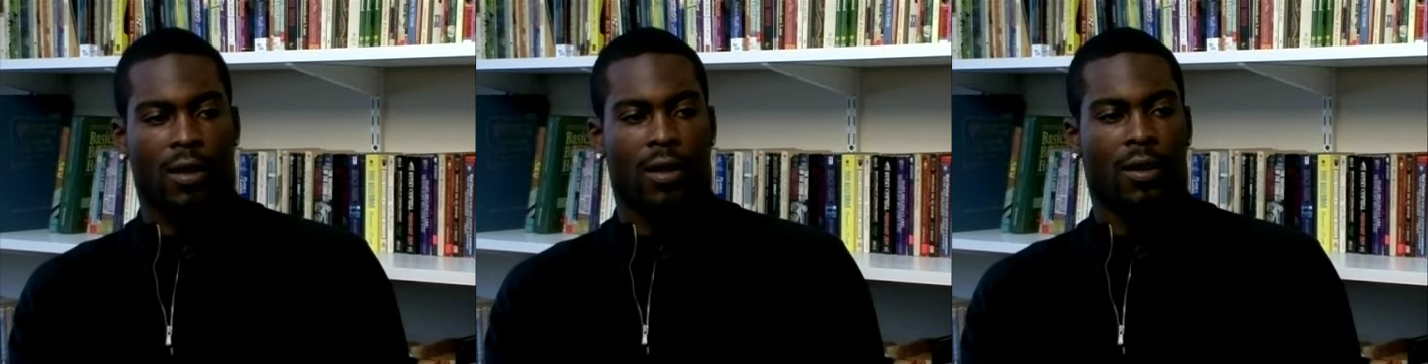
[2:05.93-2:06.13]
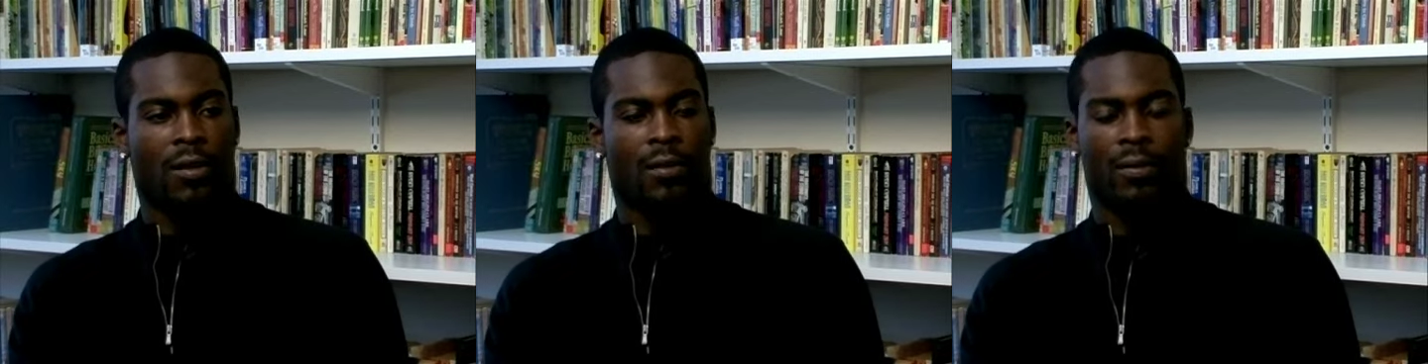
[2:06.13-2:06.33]

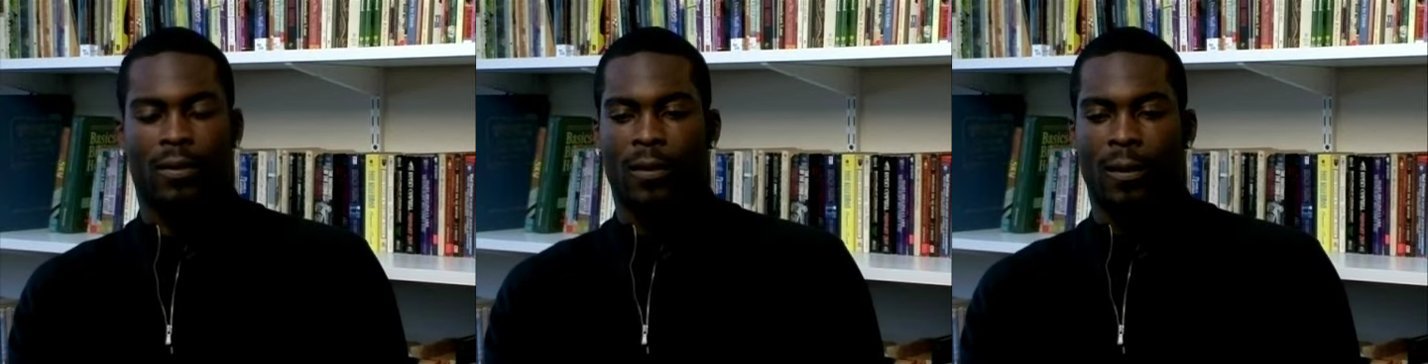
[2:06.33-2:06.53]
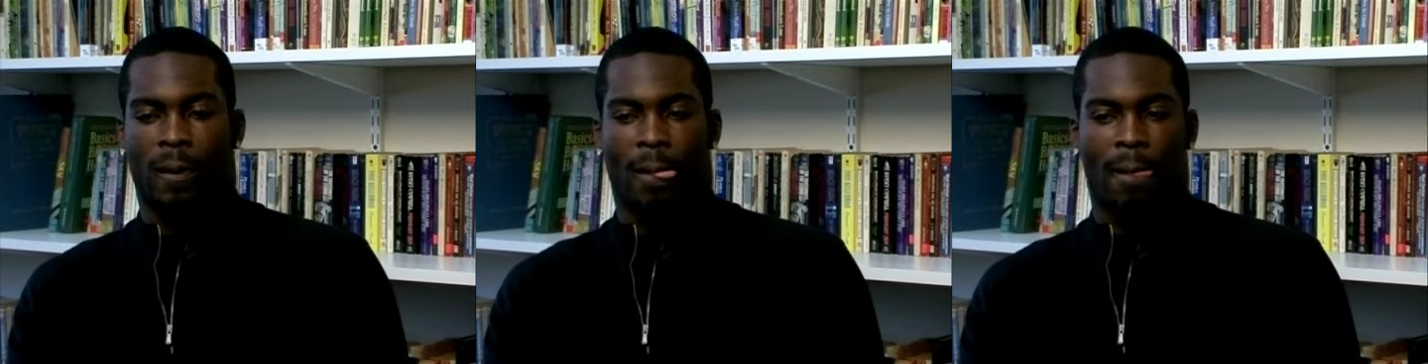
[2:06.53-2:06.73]
I
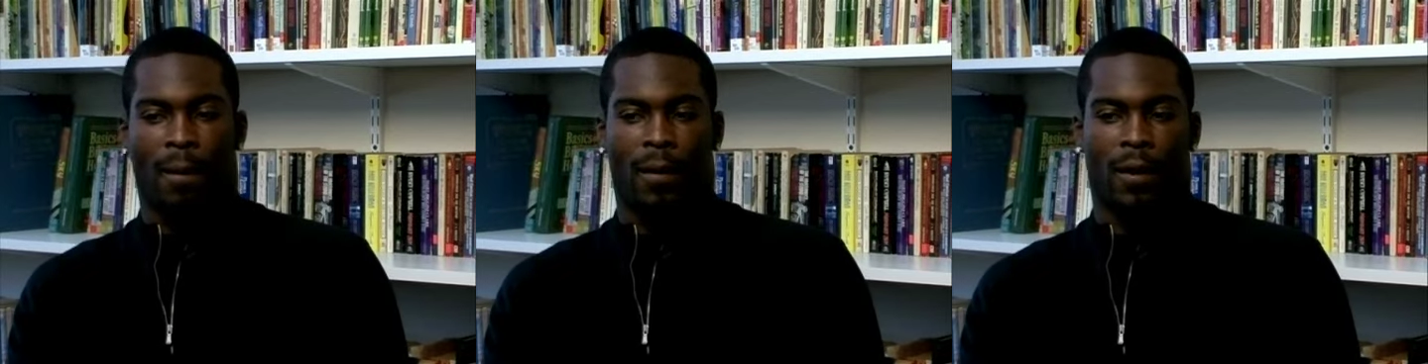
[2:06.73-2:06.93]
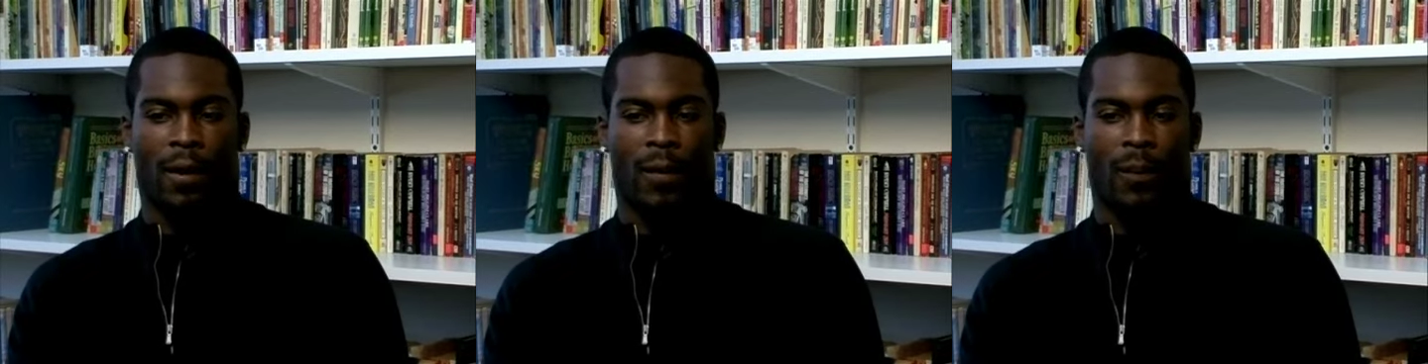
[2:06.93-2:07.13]
love
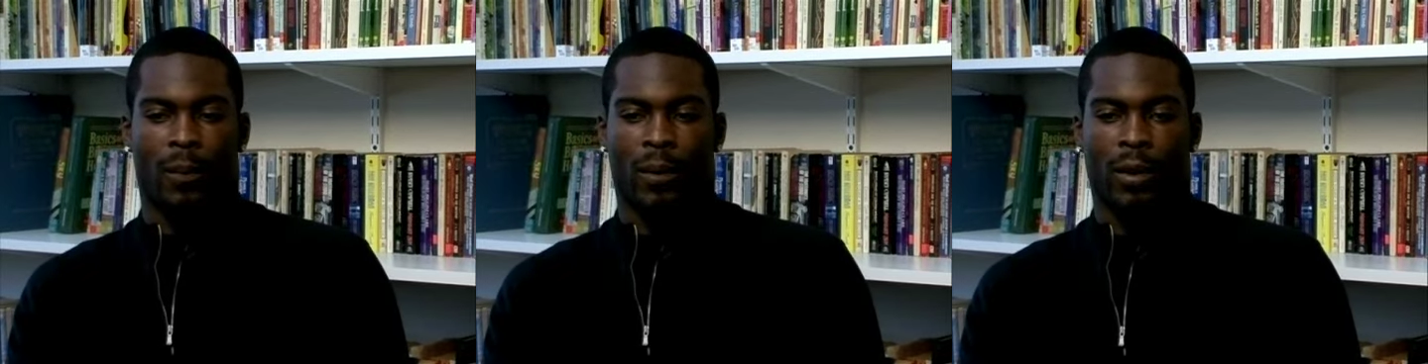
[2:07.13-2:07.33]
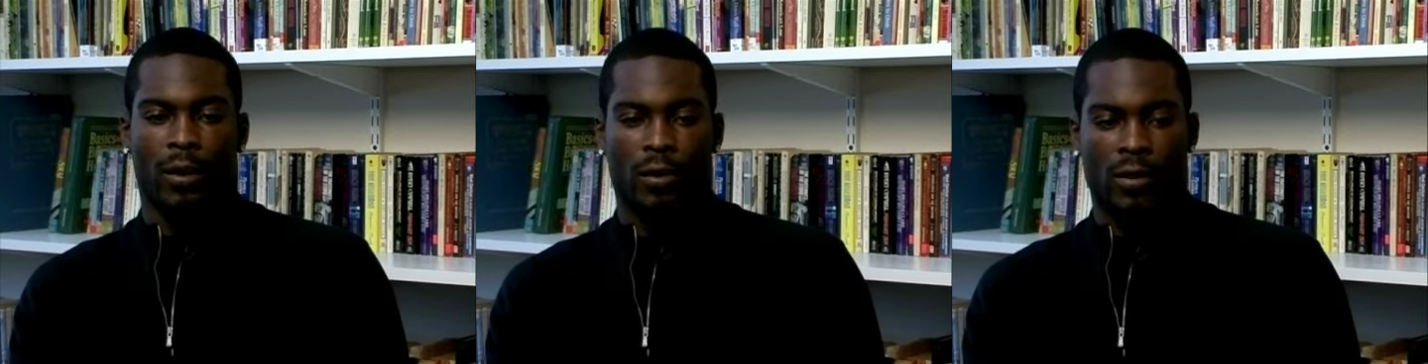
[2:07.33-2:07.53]

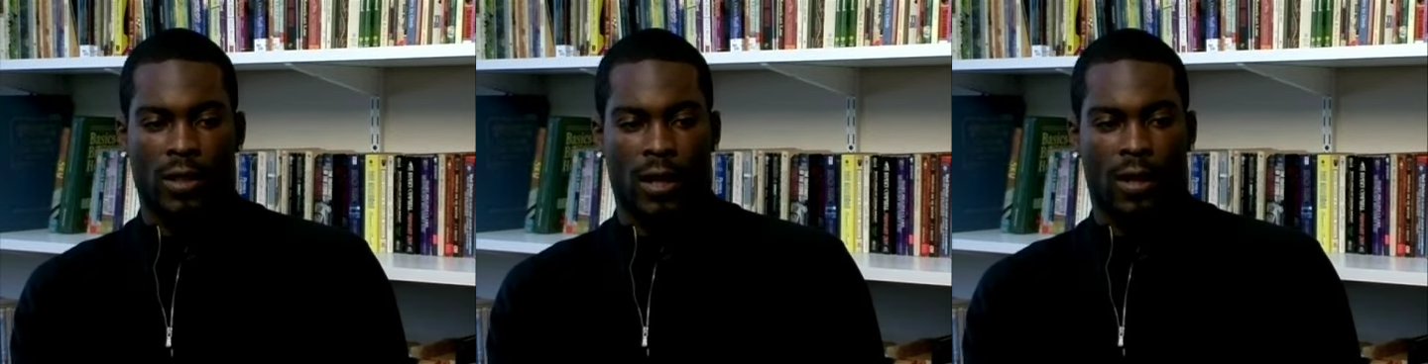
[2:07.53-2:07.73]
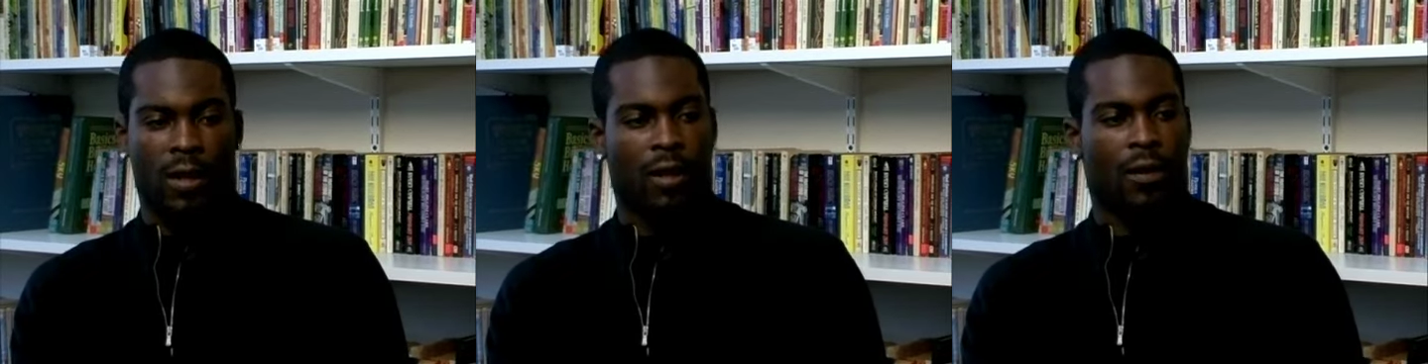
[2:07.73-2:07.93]
uh,
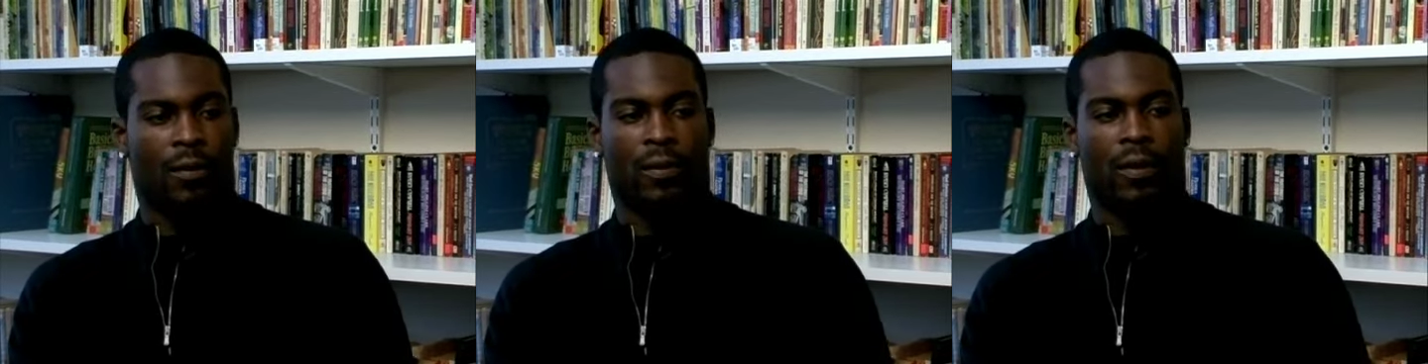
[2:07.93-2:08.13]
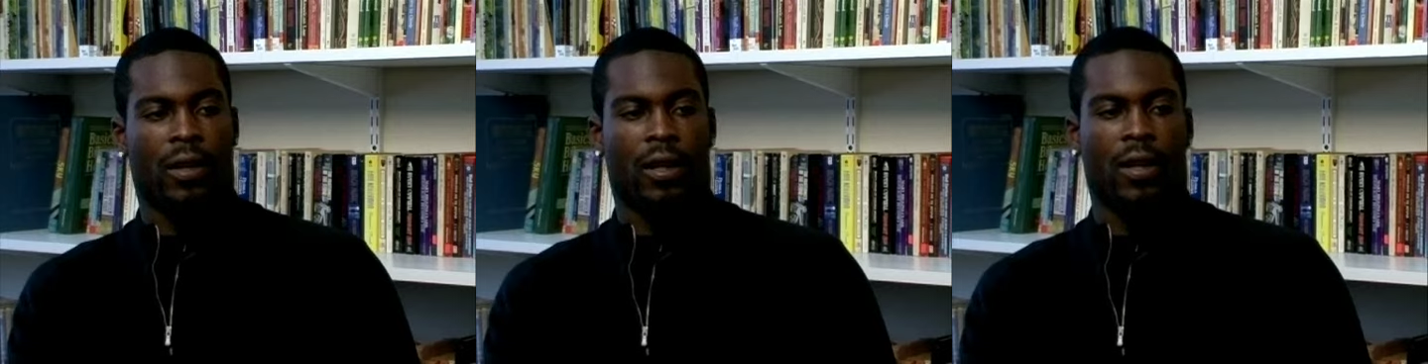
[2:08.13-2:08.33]
birds. I
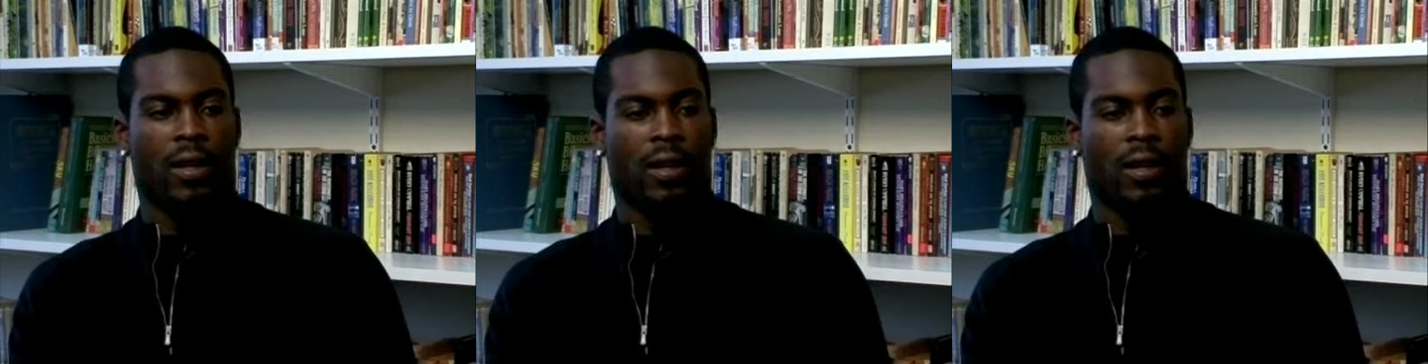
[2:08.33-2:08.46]
love